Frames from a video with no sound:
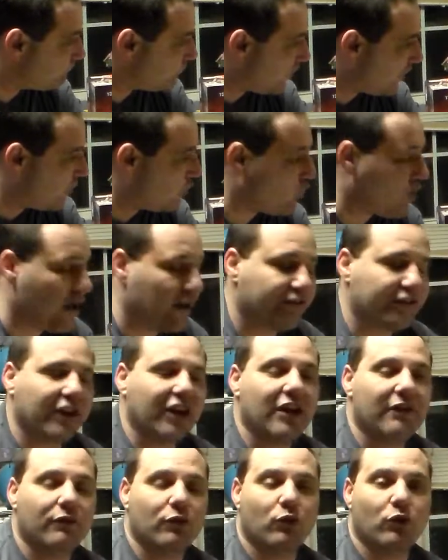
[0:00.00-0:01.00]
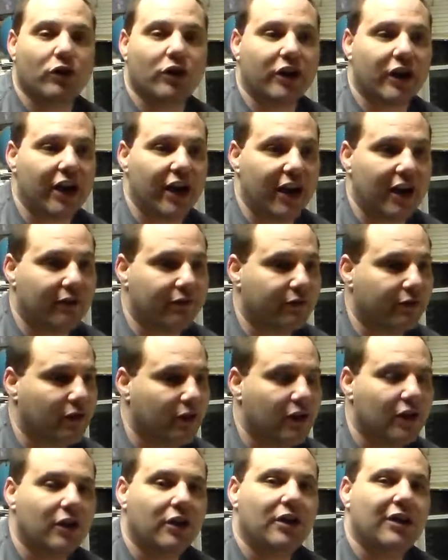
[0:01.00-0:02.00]
theme-wise, I give it
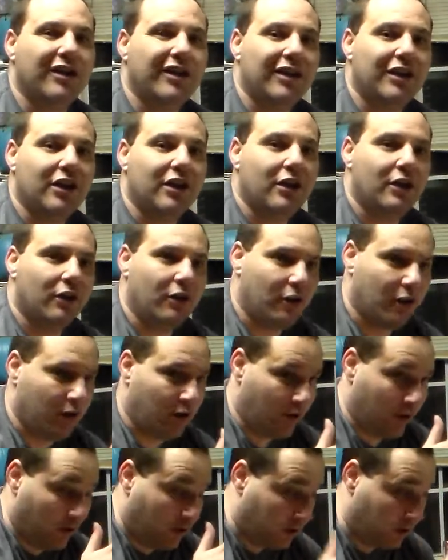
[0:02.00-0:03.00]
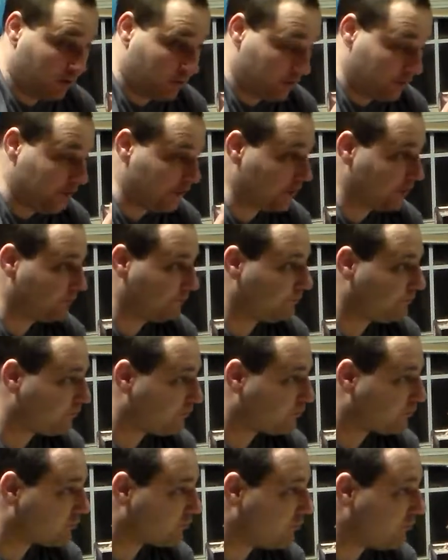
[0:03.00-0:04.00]
1.5.
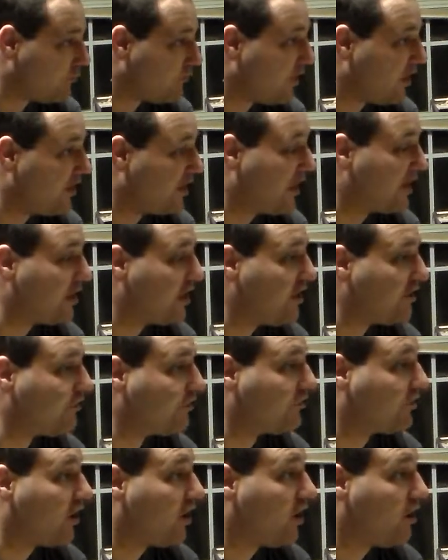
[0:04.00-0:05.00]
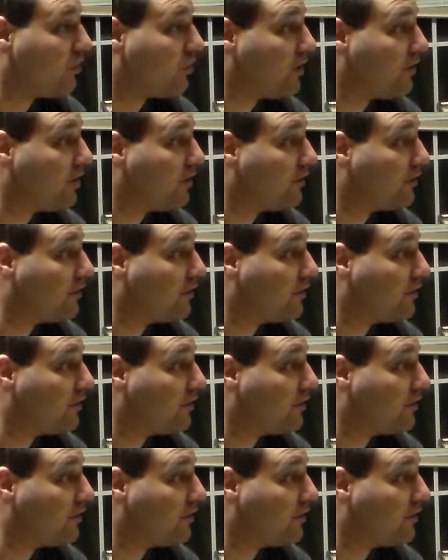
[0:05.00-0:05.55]
Now, let's talk